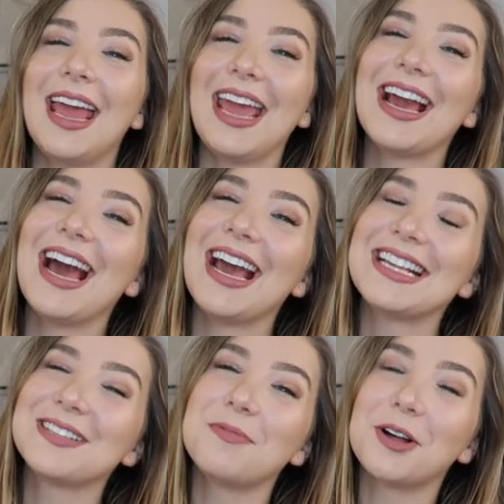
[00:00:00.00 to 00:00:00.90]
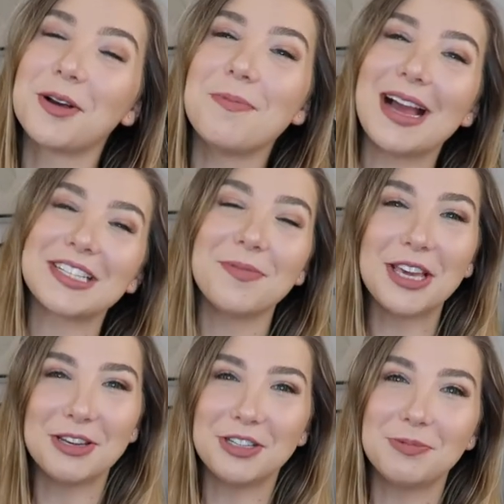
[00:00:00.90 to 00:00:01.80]
Hey guys, welcome back to
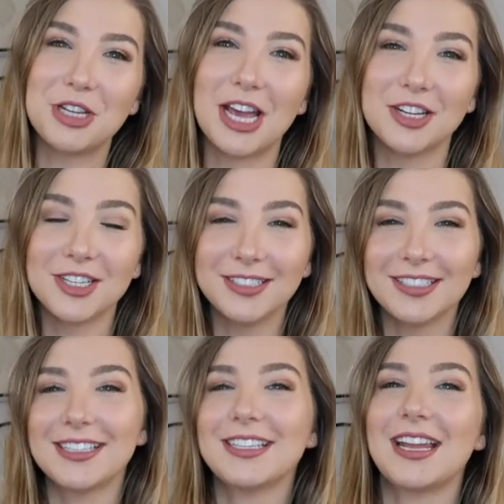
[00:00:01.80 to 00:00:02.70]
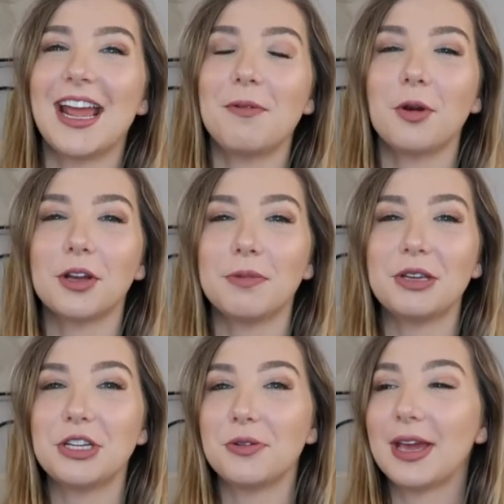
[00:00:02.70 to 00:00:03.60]
my YouTube channel. Today we're going to
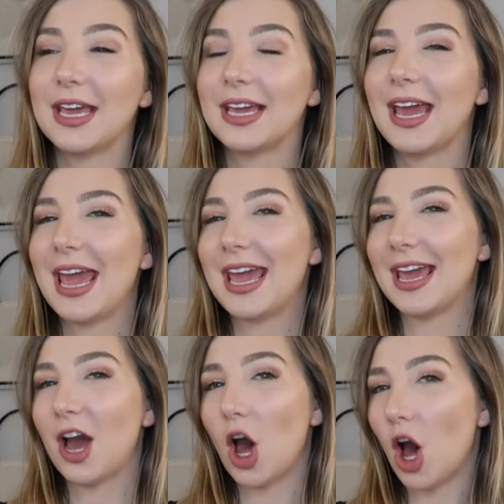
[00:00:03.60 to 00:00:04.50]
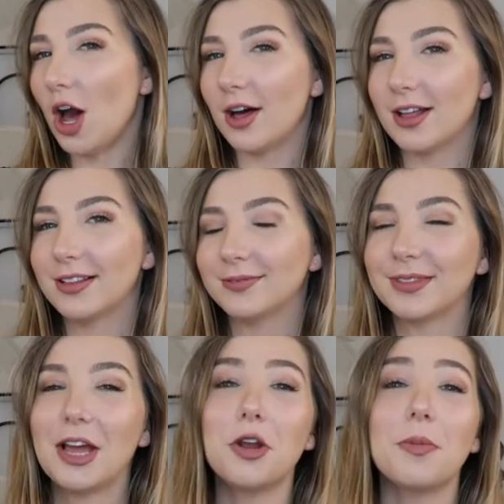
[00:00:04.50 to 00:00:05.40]
be doing a haul.
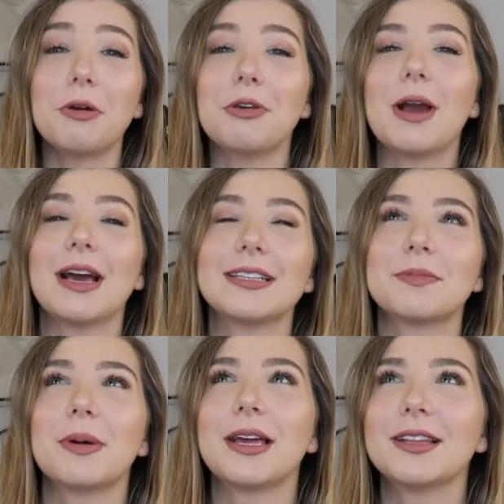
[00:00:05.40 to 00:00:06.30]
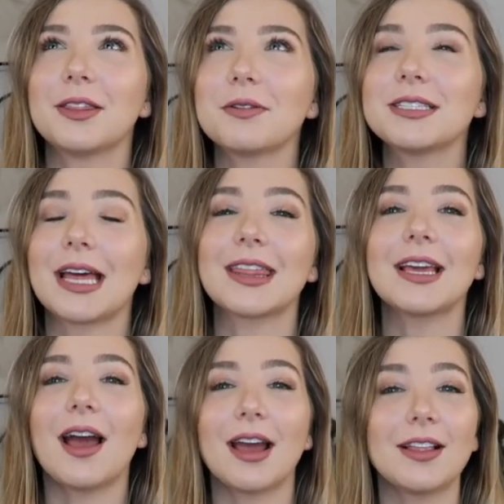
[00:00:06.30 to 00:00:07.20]
I don't know about you guys, but there's
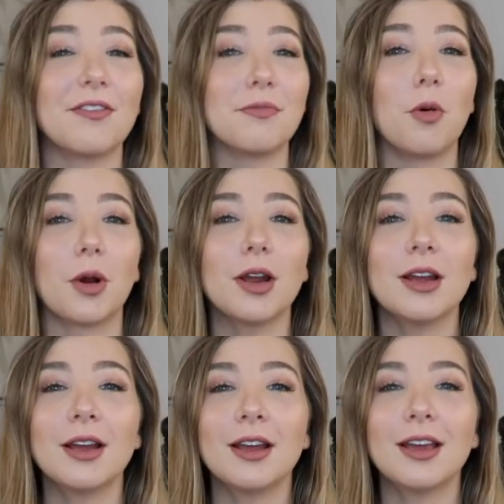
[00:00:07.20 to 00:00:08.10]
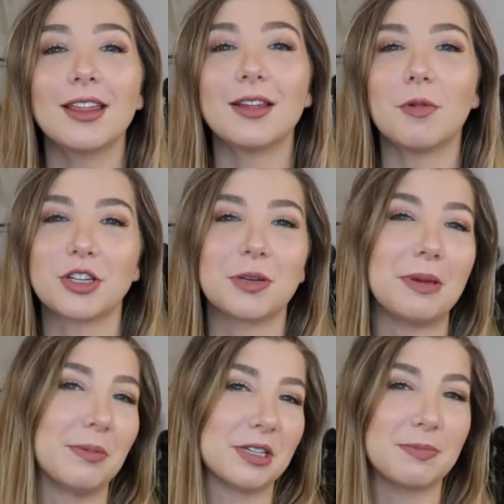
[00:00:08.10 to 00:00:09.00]
nothing I love more than watching
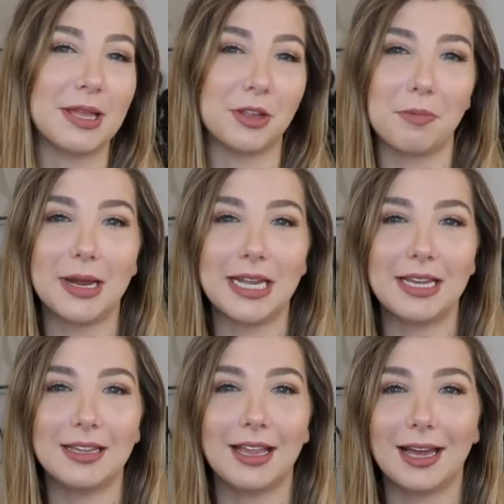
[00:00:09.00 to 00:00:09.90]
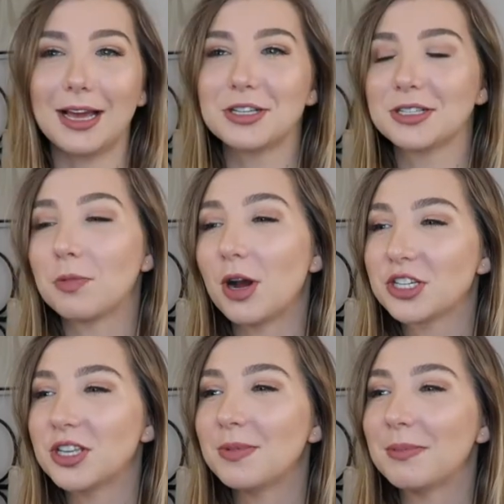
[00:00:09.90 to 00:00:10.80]
people spend their money. Like I just
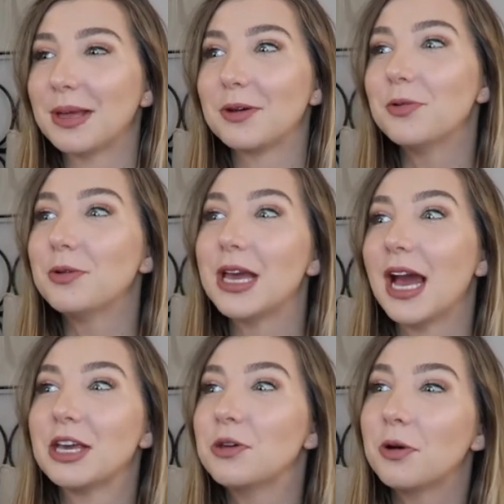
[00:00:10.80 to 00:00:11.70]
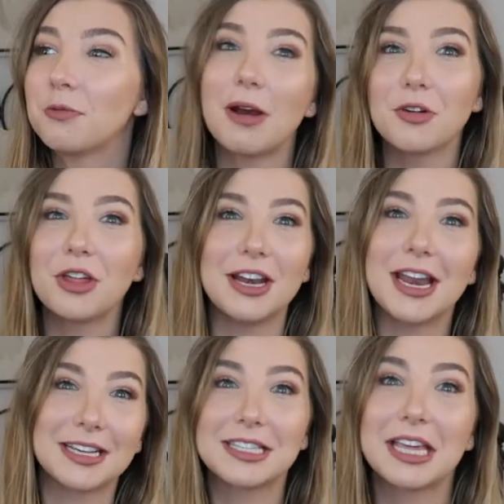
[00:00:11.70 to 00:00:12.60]
watch them and I'm like, oh yeah, you unravel that
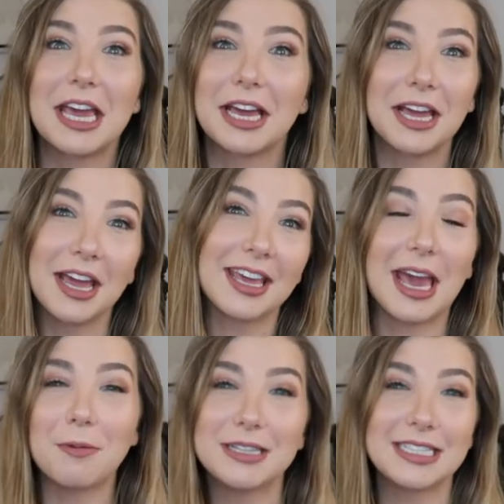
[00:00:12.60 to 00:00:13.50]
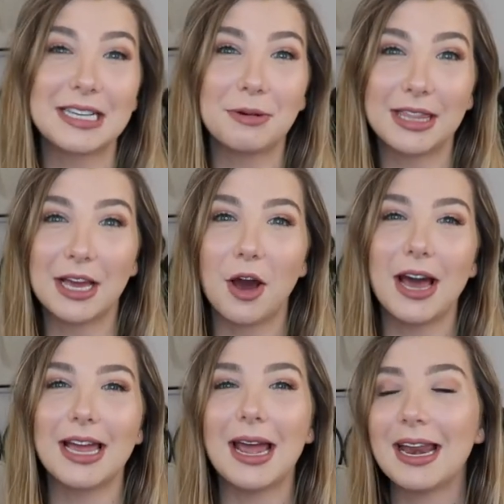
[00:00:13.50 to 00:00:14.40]
next thing. Can't wait to see what they
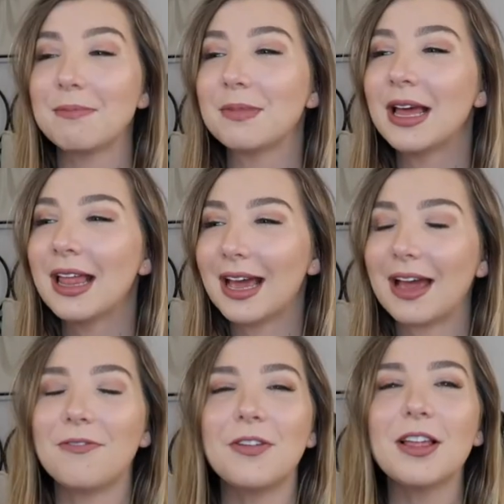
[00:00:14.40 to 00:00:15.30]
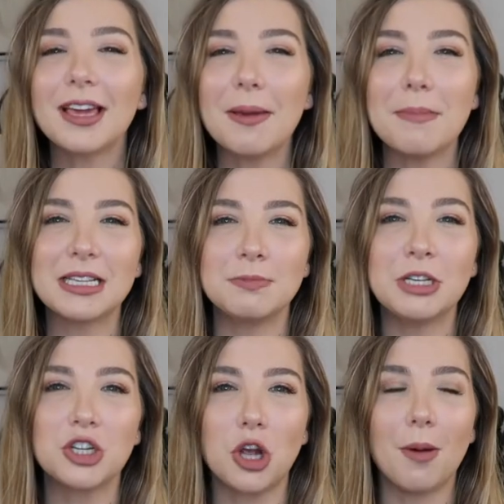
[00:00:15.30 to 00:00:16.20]
got. And I'm like, I feel like it makes
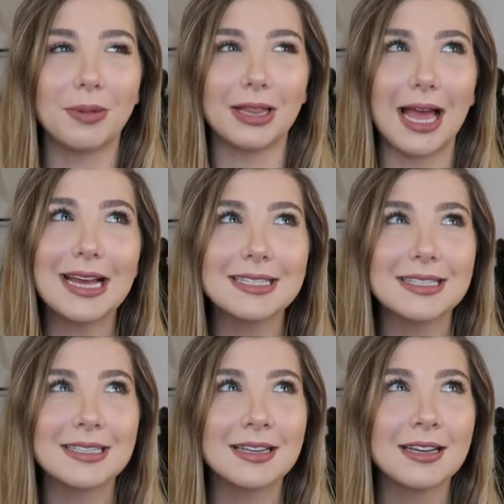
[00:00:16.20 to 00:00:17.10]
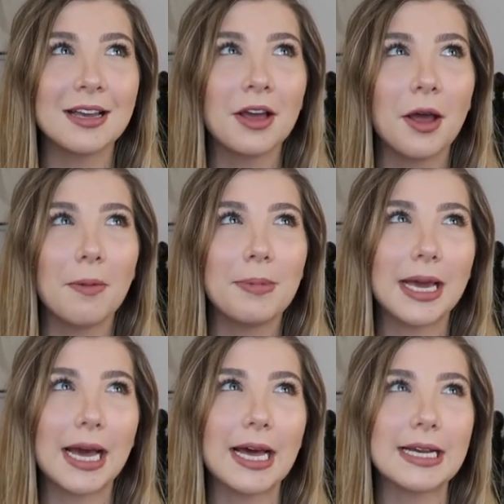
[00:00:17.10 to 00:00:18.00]
me shop less
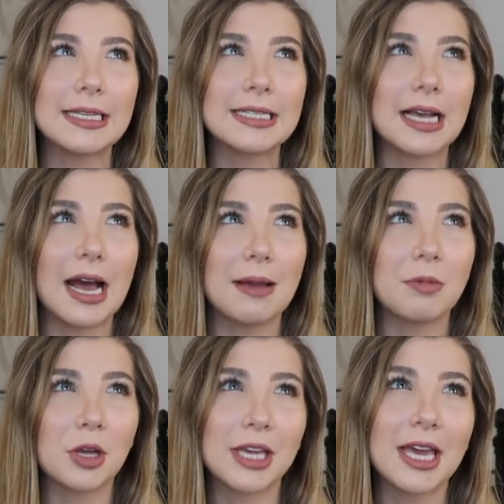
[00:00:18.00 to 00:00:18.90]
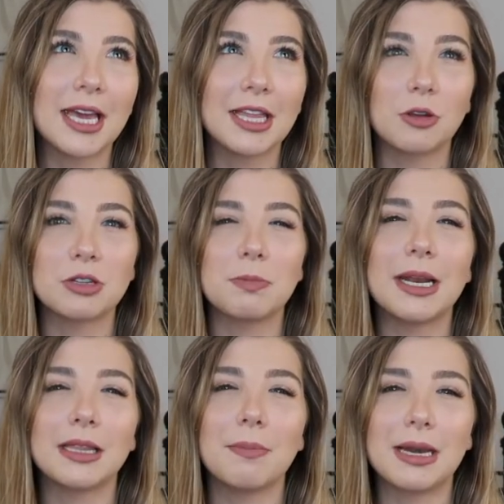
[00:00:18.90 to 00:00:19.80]
because I'm looking and they're
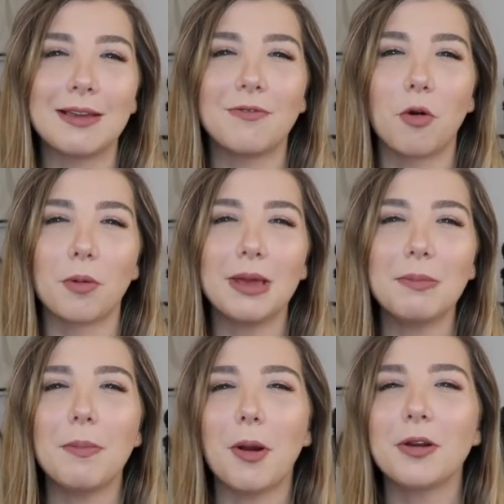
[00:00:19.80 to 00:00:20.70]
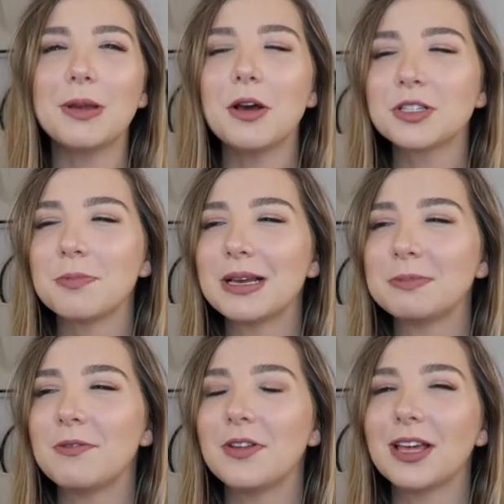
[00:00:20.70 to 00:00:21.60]
spending the money for me. But part of me also
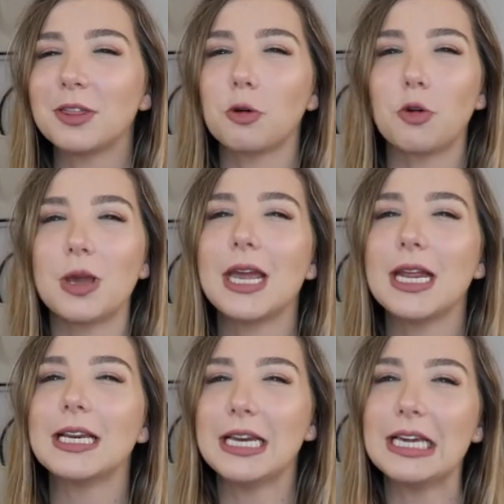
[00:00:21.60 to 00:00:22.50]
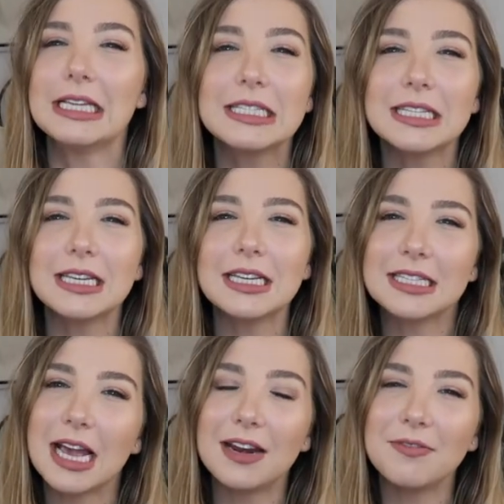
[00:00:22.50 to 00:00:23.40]
makes me feel like they're creating needs
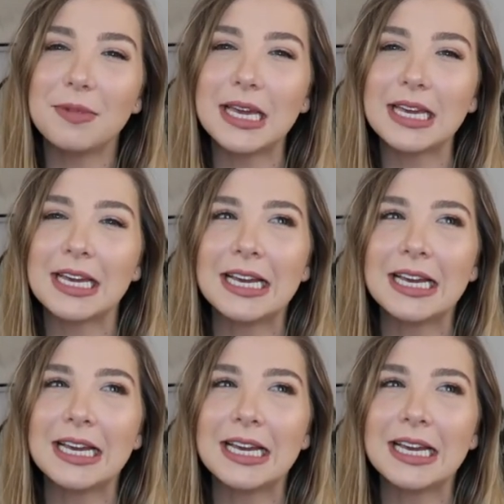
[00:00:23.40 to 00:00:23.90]
inside of me.